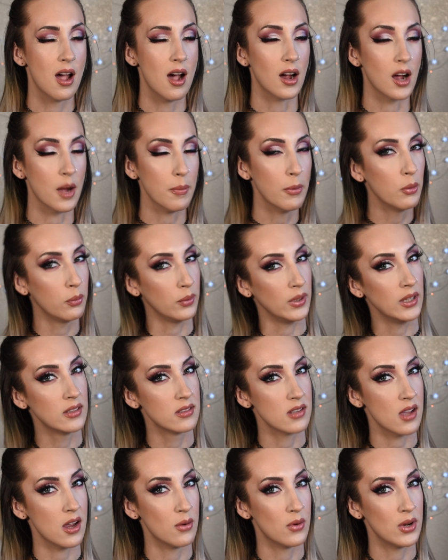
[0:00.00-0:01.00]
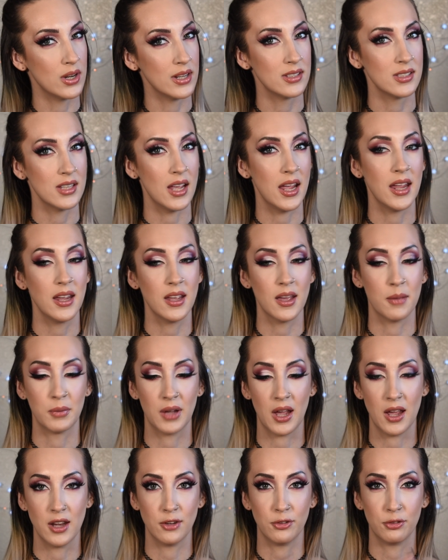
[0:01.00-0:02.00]
a couple weeks, I want to say. I'm
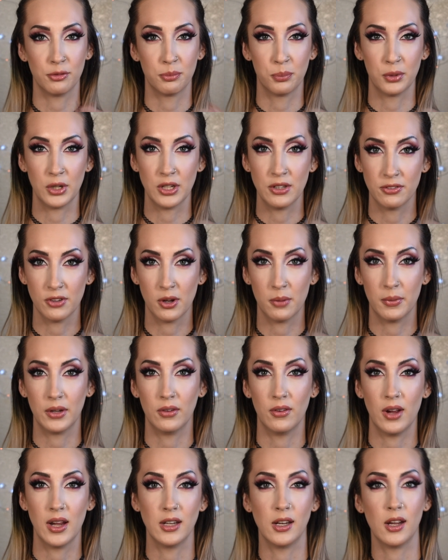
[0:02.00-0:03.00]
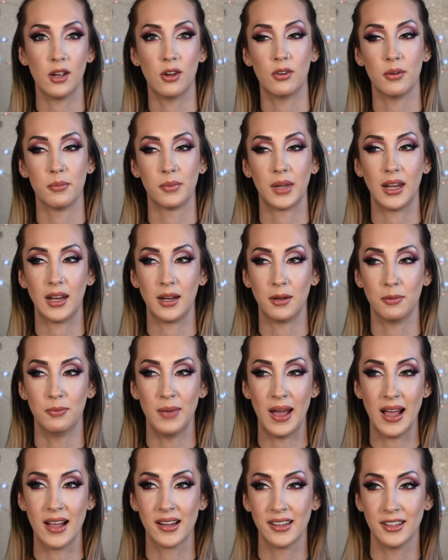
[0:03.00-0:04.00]
kind of pre-filming right now. I'm getting
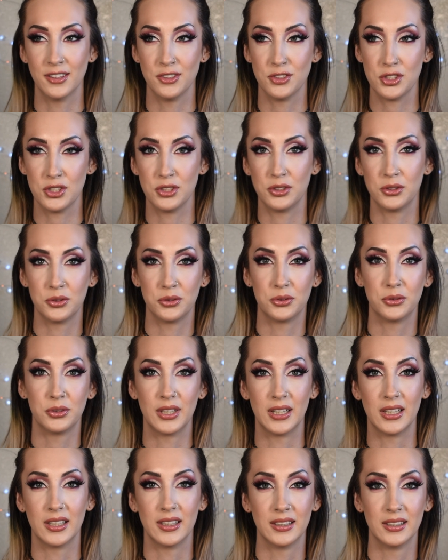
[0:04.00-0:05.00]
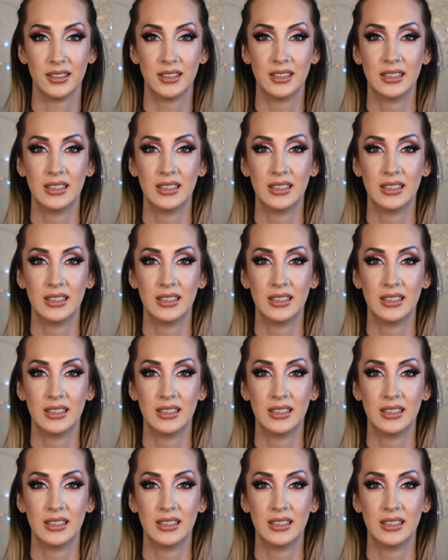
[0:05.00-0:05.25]
back into the